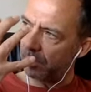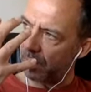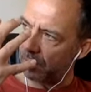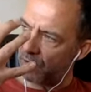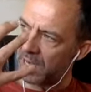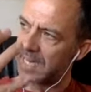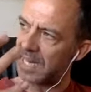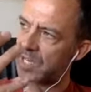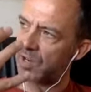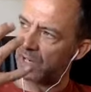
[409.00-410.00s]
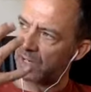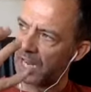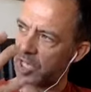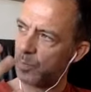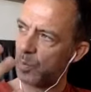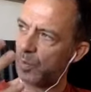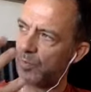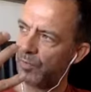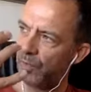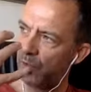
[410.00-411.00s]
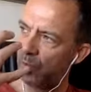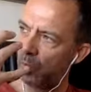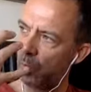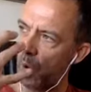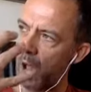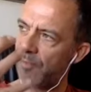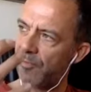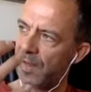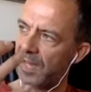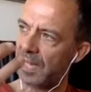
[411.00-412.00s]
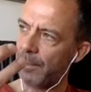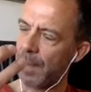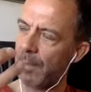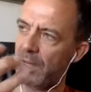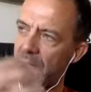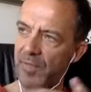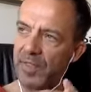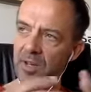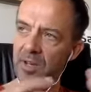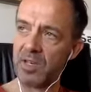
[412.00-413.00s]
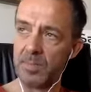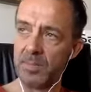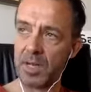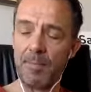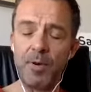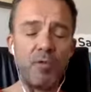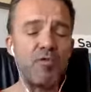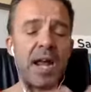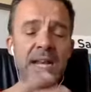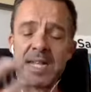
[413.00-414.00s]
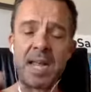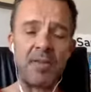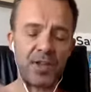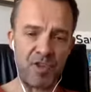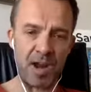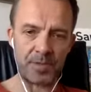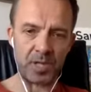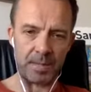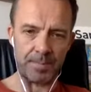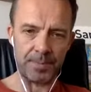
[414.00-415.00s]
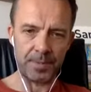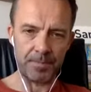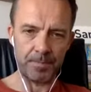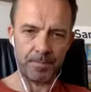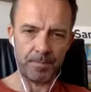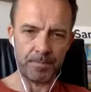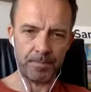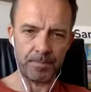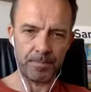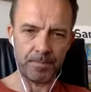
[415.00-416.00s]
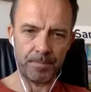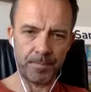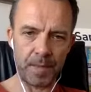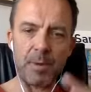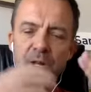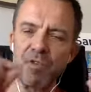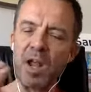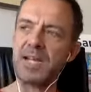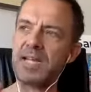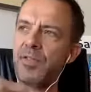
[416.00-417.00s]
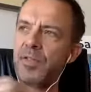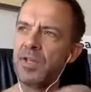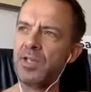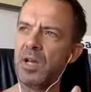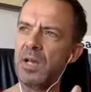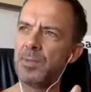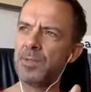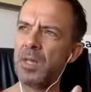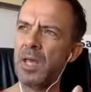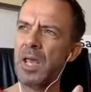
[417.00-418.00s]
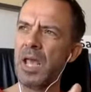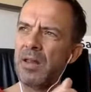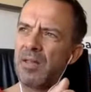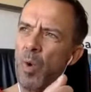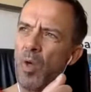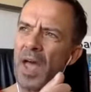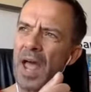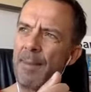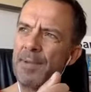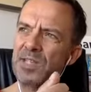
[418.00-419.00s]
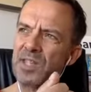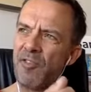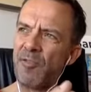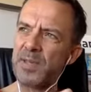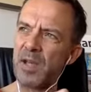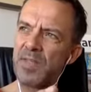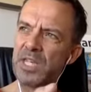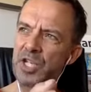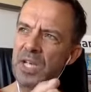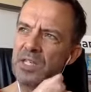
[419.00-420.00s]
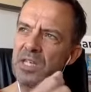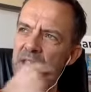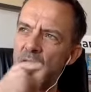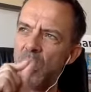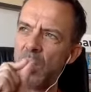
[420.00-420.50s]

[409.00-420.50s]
readings on a dashboard for what I'm feeling about my life and the good times. I'm not writing down the crap times. I'm only writing down the good times. I think what that habit's done for me over these years, it's